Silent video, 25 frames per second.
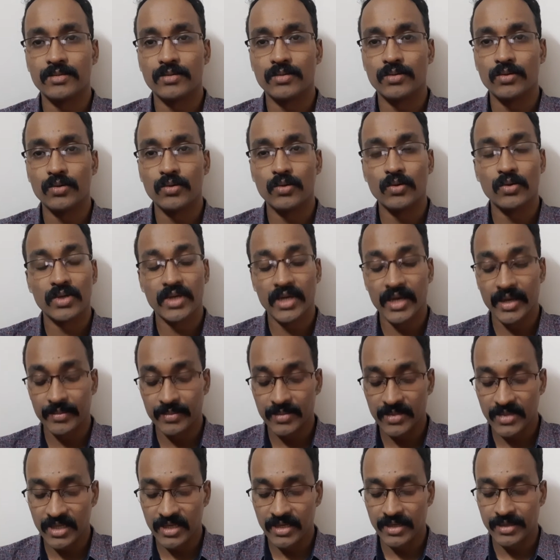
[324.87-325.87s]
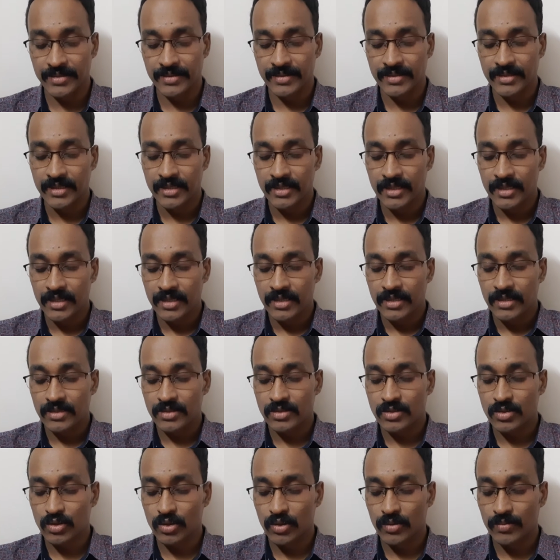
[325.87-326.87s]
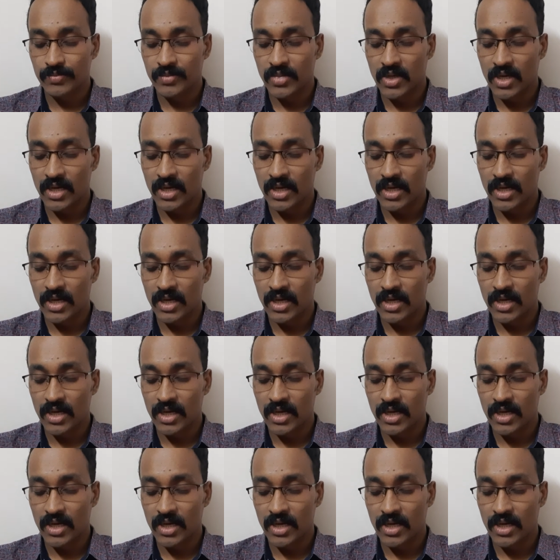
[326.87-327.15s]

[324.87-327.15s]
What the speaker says: who came there. So